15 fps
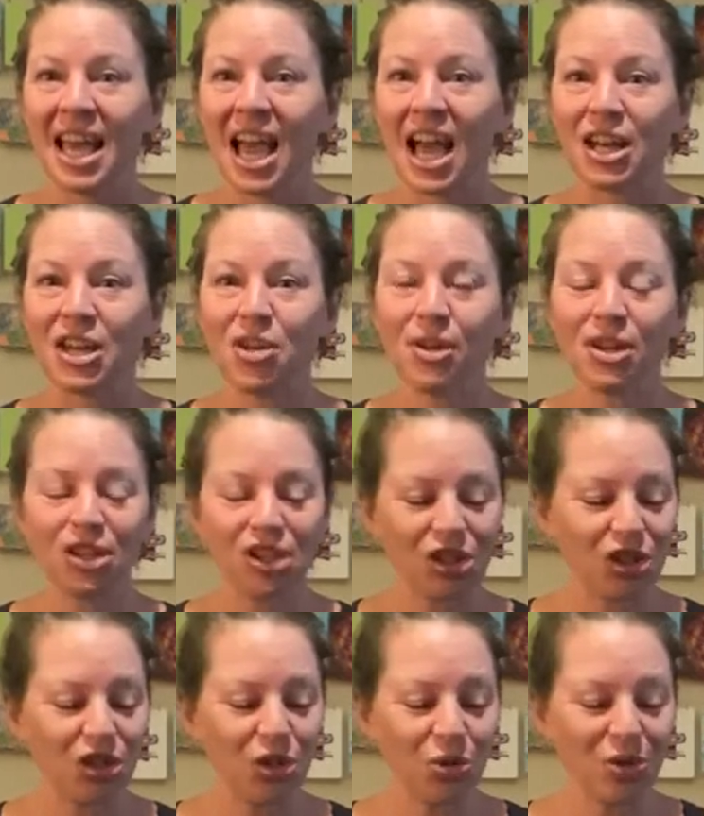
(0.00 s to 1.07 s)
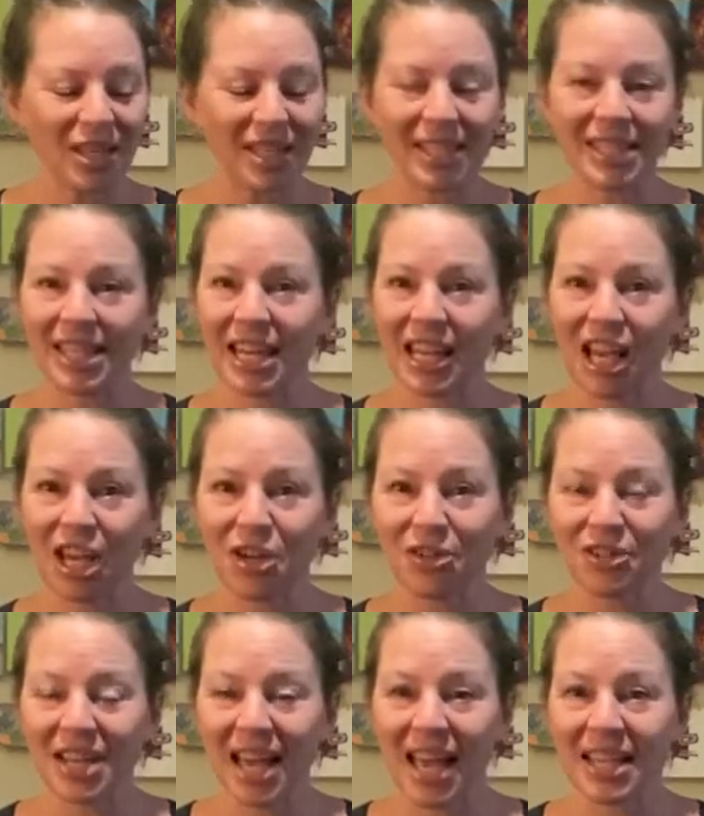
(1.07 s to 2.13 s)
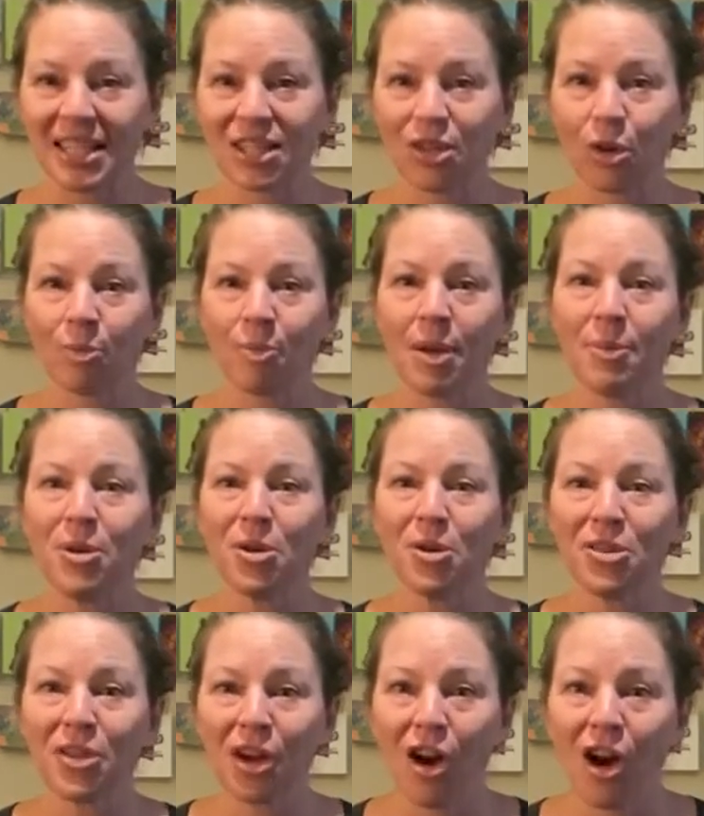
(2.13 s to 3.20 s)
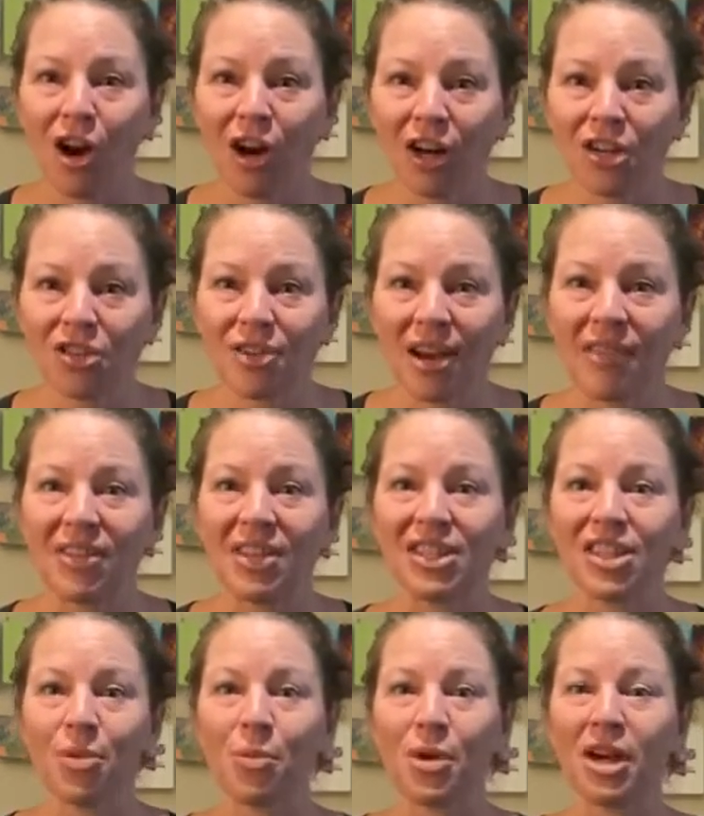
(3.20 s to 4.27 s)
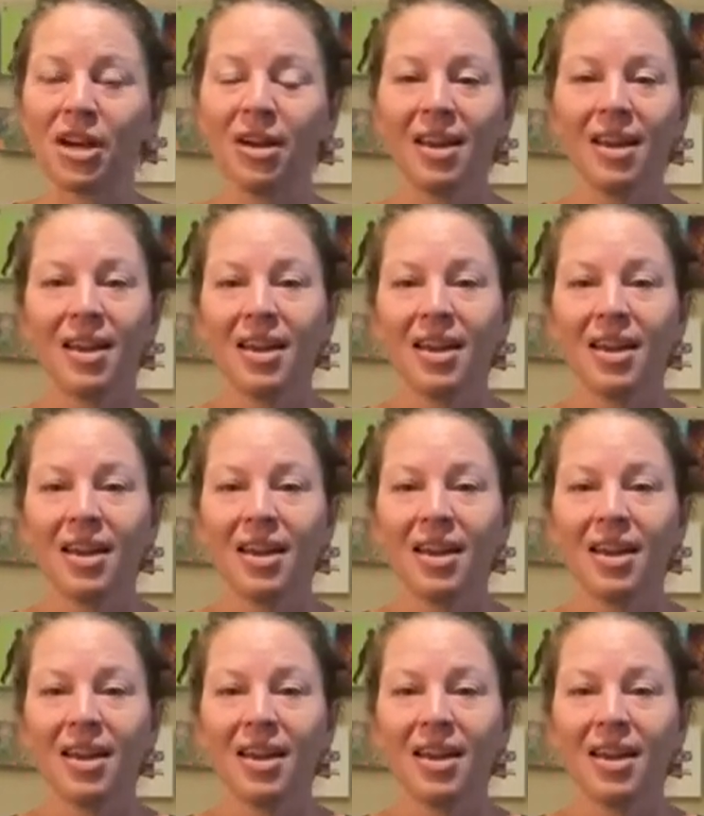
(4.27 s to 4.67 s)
and you can just do this sitting at your desk or maybe you're in the car driving somewhere.